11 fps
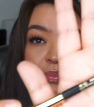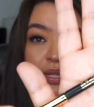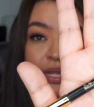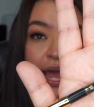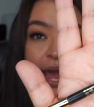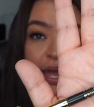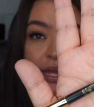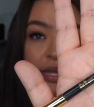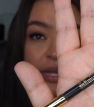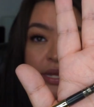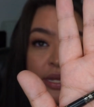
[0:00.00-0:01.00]
Black.
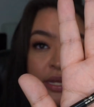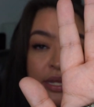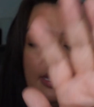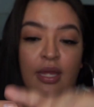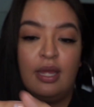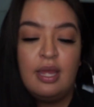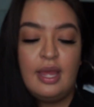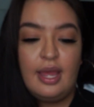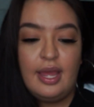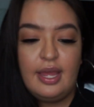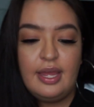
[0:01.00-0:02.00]

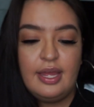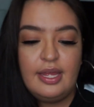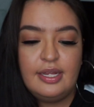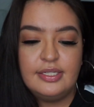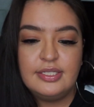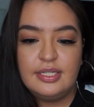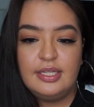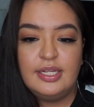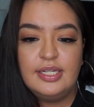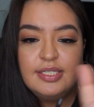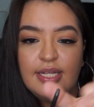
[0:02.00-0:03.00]
And
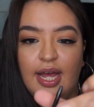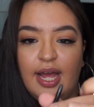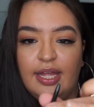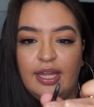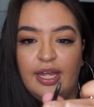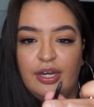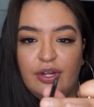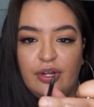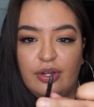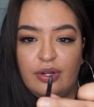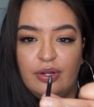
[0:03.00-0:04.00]
this
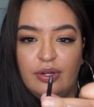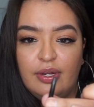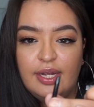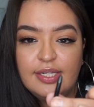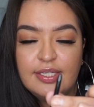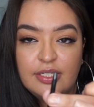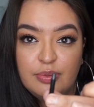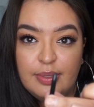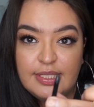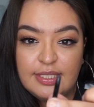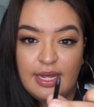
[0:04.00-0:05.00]
eyeliner is a
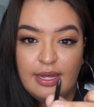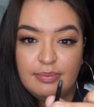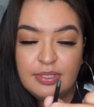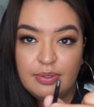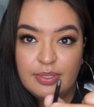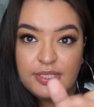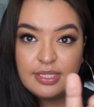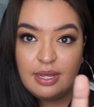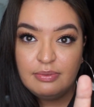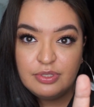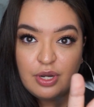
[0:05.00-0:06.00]
twist up, so it's
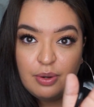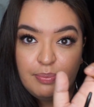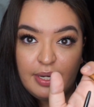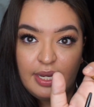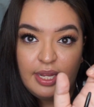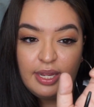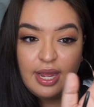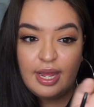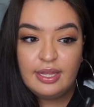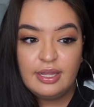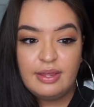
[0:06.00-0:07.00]
self-sharpening.
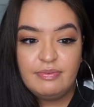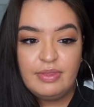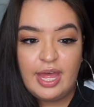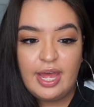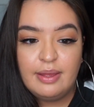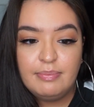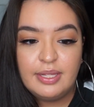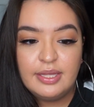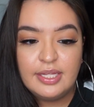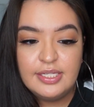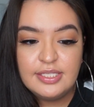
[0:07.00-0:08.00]
I love that,
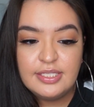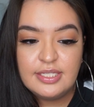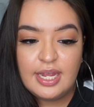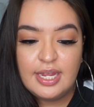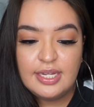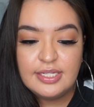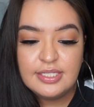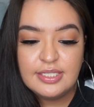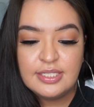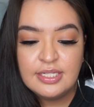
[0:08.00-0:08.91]
but this stays